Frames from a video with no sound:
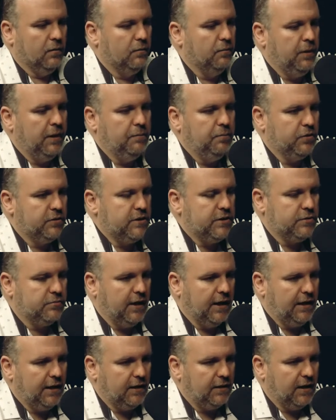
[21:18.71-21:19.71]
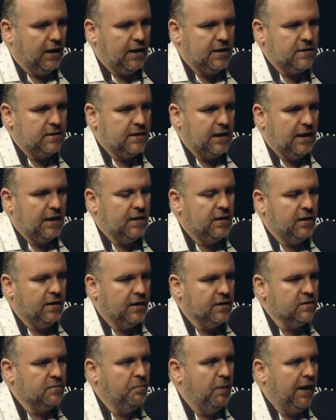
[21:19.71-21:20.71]
people just recognize that
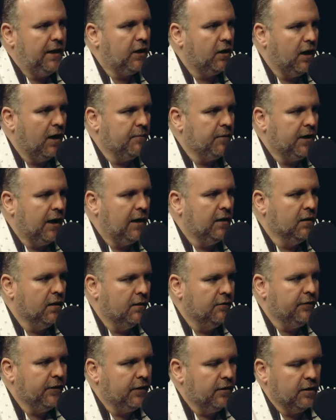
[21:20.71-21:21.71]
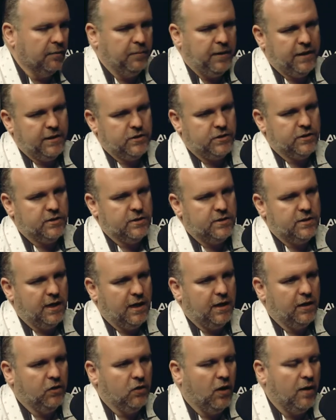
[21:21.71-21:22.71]
it's better. I mean, I love hearing patients
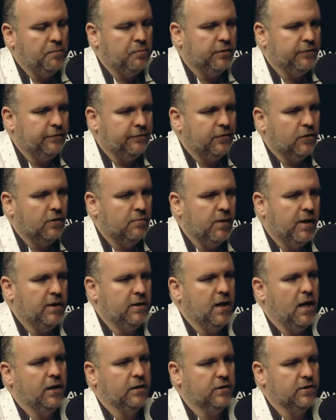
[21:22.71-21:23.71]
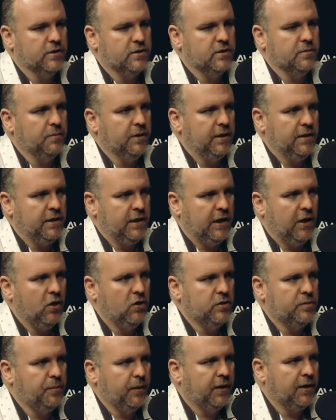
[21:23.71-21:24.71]
say, you know, I prefer my doctors to be
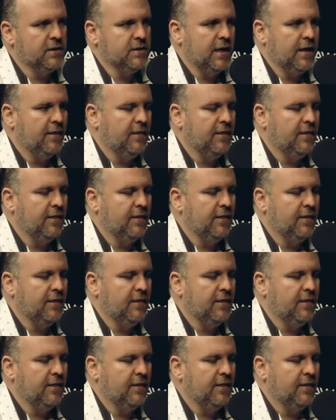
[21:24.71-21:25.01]
DOs because I